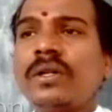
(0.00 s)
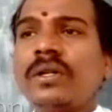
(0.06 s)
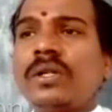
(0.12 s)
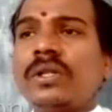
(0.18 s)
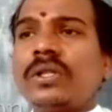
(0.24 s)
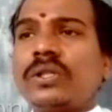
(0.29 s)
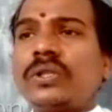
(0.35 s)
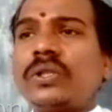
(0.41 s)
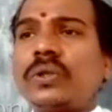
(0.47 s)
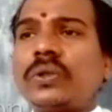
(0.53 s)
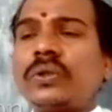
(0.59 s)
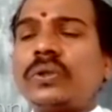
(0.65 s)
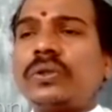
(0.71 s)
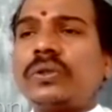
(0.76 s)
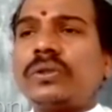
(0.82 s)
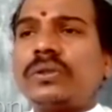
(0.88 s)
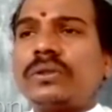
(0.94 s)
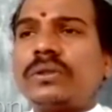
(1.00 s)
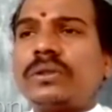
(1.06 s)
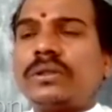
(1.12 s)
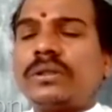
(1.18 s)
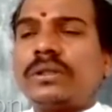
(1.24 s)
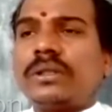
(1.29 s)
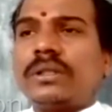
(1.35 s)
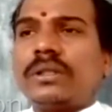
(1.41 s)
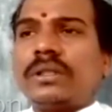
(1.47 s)
So
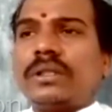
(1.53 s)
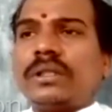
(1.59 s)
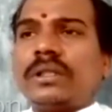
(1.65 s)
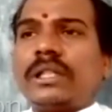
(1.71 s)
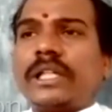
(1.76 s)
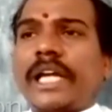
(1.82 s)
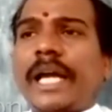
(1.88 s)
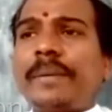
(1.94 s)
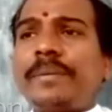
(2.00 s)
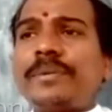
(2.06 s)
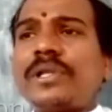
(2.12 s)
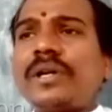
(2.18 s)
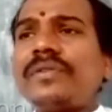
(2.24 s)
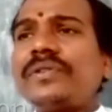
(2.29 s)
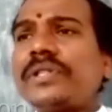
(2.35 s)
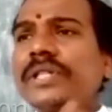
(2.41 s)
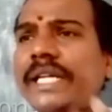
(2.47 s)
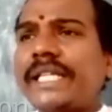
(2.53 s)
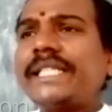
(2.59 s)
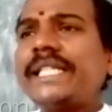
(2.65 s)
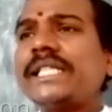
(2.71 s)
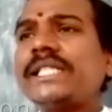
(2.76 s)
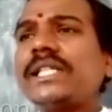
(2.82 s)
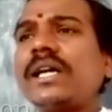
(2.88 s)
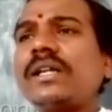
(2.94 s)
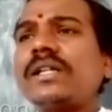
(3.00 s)
types of
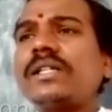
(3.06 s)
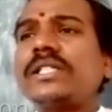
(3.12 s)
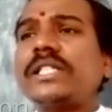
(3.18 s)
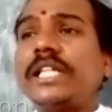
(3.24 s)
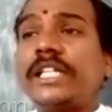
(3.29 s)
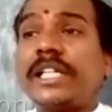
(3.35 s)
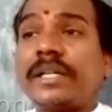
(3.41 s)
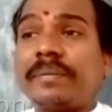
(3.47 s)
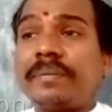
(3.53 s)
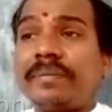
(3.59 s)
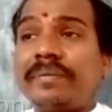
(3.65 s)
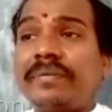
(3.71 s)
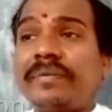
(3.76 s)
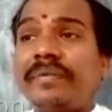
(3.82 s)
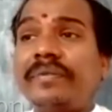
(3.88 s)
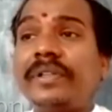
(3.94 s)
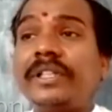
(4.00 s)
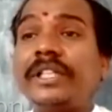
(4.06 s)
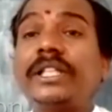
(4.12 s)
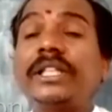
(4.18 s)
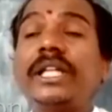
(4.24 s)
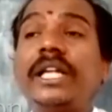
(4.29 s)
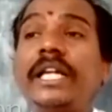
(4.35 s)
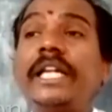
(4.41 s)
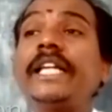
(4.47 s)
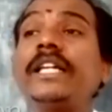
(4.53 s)
stresses are set up within
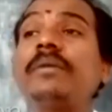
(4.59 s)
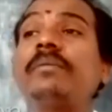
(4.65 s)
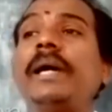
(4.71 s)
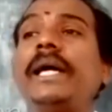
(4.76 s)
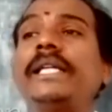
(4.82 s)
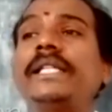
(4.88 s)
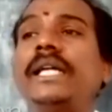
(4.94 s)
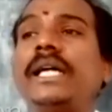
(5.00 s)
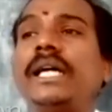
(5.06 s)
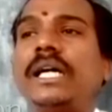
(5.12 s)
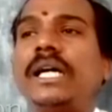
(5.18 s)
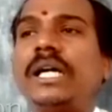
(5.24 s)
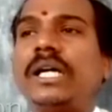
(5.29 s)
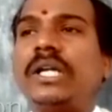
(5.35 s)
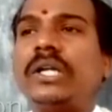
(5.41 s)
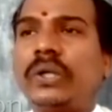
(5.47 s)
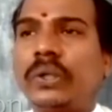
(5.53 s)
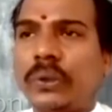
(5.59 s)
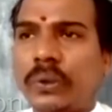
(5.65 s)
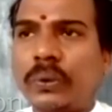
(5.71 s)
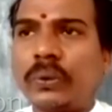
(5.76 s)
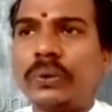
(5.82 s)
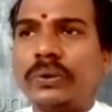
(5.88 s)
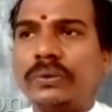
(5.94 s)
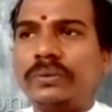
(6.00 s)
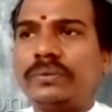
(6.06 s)
the link by the
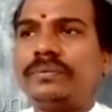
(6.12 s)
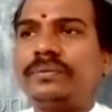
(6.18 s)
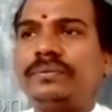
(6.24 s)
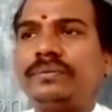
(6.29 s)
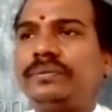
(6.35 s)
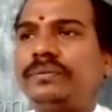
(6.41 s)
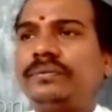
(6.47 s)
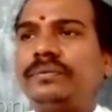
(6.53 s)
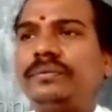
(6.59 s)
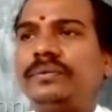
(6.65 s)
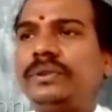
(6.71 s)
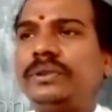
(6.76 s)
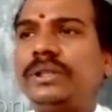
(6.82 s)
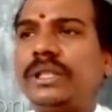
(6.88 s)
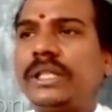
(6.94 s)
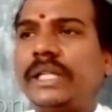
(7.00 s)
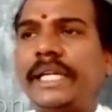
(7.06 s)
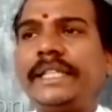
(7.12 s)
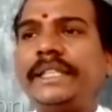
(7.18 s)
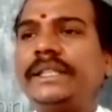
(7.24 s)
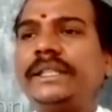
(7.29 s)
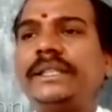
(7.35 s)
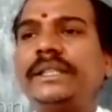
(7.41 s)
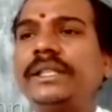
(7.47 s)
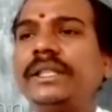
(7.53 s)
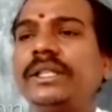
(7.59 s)
load,
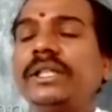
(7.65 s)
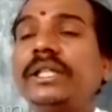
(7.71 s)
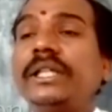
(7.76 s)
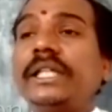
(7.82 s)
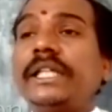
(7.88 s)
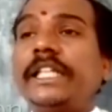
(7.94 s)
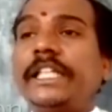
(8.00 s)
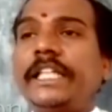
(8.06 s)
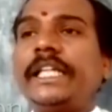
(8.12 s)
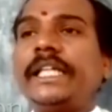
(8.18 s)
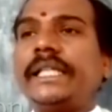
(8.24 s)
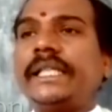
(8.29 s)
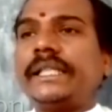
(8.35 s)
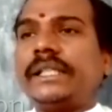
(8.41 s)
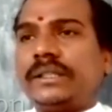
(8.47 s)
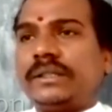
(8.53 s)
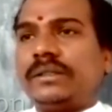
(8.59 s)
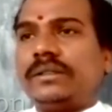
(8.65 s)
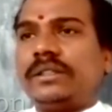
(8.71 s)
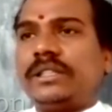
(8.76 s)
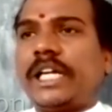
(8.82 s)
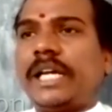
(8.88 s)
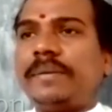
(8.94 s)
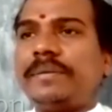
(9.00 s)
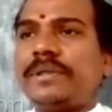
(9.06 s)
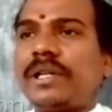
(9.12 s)
right? Here
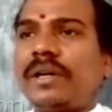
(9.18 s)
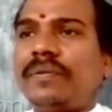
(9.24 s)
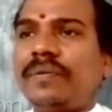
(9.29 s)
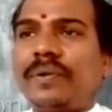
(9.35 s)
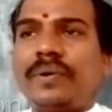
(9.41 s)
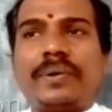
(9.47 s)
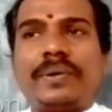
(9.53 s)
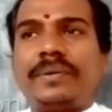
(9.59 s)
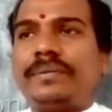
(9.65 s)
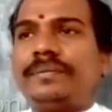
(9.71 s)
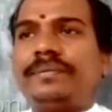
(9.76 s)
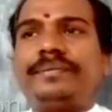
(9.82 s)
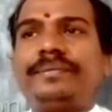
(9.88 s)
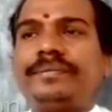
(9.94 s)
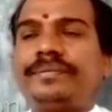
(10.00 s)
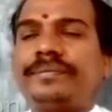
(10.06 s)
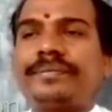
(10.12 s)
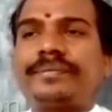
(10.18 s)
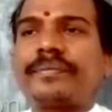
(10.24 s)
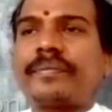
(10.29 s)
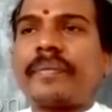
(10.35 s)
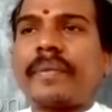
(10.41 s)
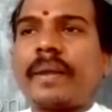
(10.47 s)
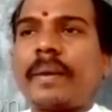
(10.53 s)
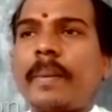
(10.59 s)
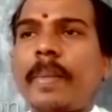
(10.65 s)
types of load.
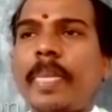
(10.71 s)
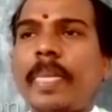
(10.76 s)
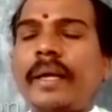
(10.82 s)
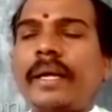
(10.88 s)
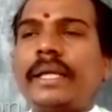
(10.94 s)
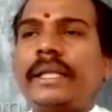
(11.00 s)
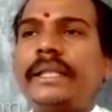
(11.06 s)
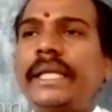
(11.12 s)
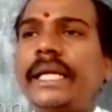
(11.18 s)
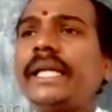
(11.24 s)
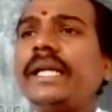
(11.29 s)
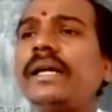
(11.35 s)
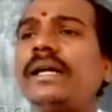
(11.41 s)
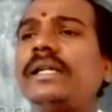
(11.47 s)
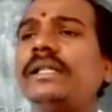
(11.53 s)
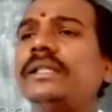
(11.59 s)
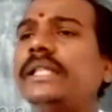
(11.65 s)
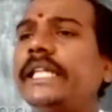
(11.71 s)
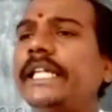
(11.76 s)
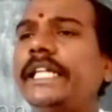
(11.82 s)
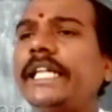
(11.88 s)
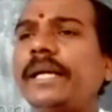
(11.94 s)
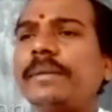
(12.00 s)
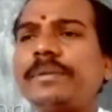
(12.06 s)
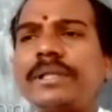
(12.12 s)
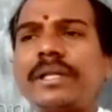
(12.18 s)
There are three
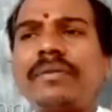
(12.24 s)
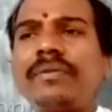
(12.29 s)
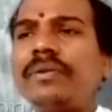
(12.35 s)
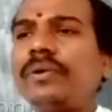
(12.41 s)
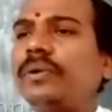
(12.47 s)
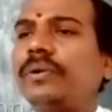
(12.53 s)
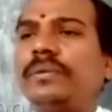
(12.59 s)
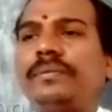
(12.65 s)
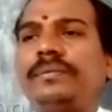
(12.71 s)
types of load.